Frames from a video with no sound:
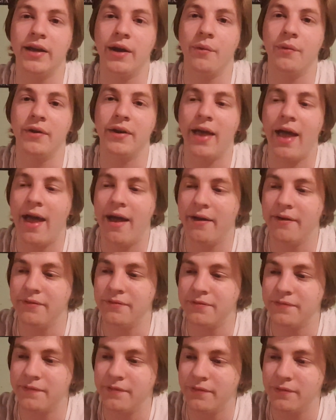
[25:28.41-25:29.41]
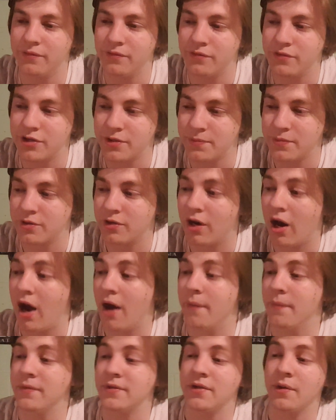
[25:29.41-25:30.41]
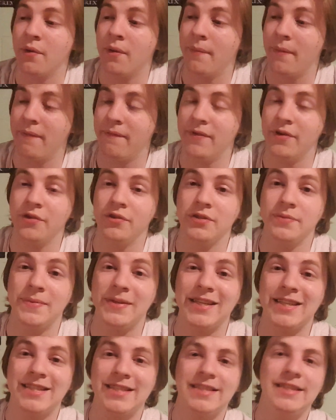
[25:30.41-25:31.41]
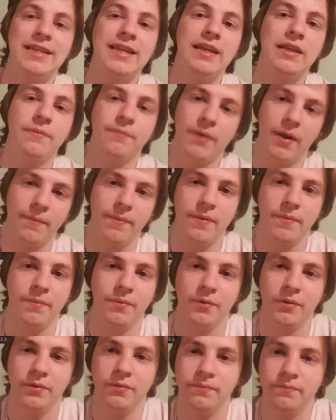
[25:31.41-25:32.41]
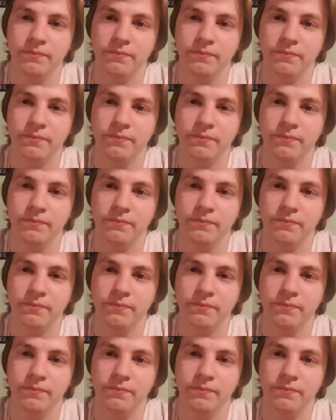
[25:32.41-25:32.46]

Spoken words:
I want to have subscribers. I want my videos being seen by people.